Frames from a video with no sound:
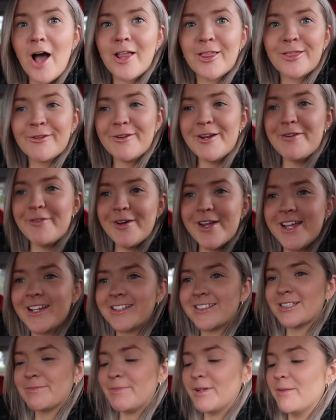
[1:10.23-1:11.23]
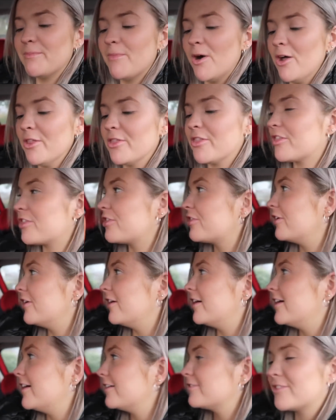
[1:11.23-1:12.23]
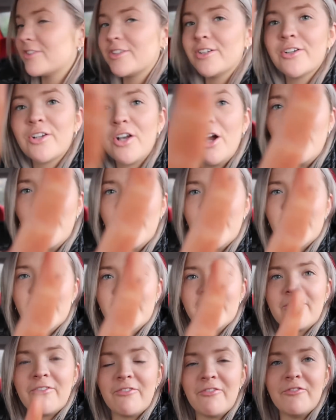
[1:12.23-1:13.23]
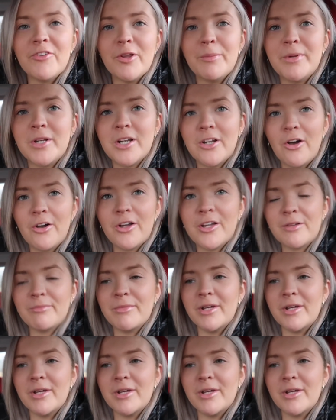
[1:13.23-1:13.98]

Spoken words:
3 weeks. It's been a month. Still got it. It's flipping annoying